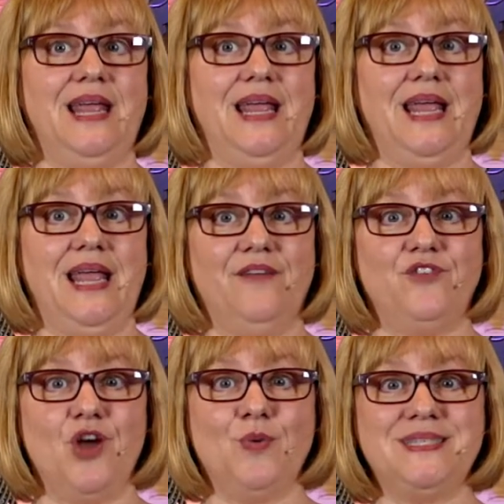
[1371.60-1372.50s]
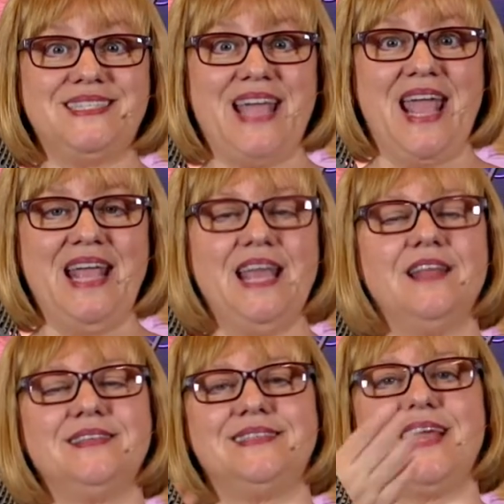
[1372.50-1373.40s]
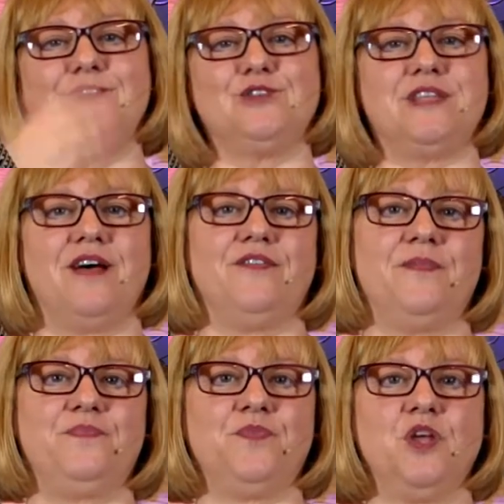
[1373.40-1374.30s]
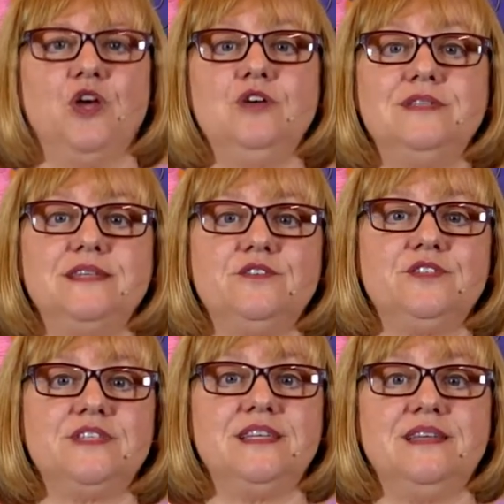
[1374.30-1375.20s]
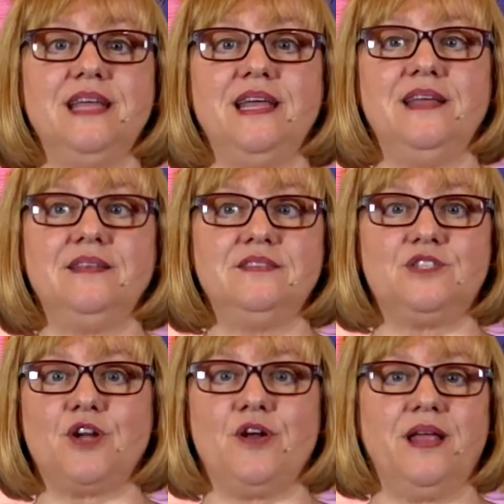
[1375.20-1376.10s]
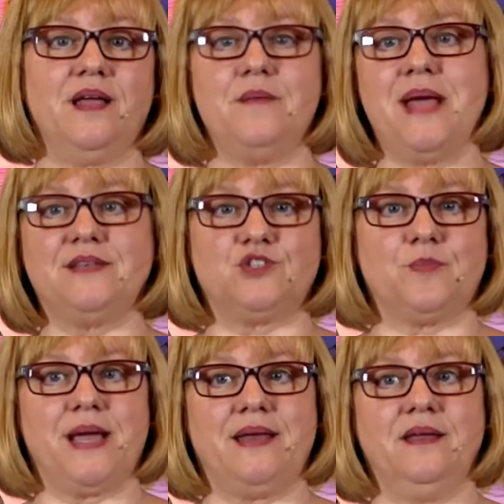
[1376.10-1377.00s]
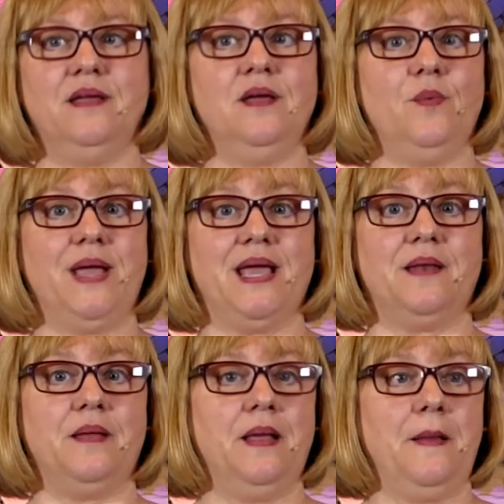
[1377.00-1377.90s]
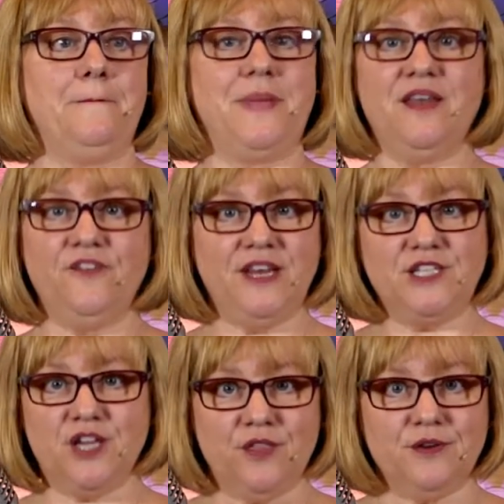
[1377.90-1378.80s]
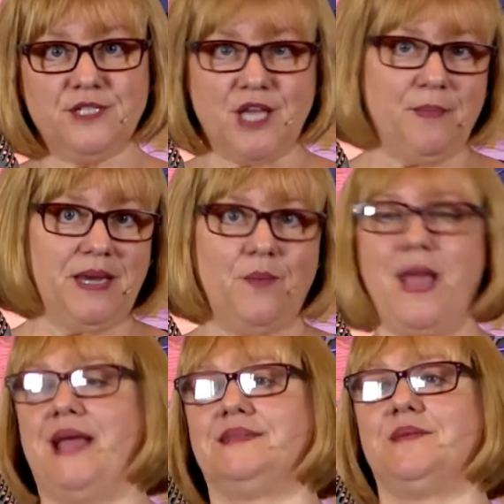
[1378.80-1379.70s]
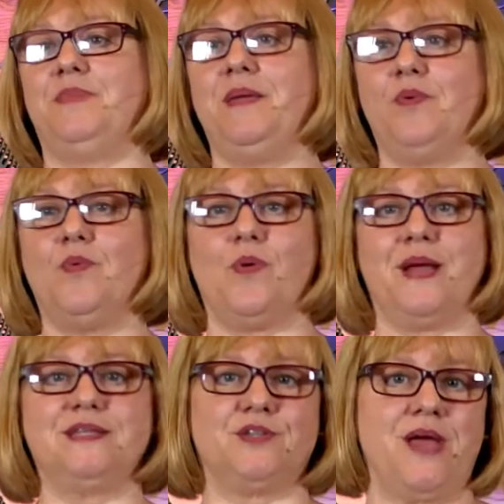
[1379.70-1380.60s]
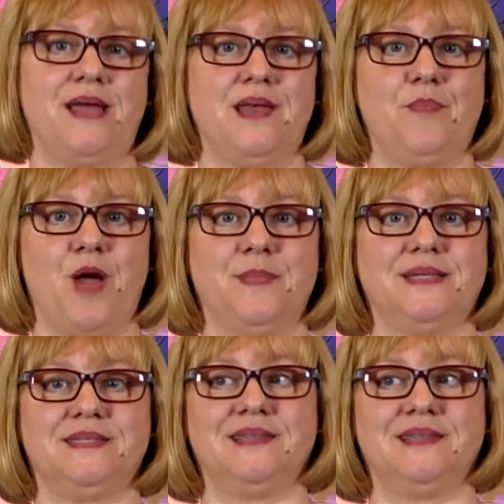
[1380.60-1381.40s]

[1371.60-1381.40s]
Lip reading: if no one's saying it, say it yourself. Who's interested in starting a mastermind? We can benefit each other in so many ways, and people will raise their hand, I promise.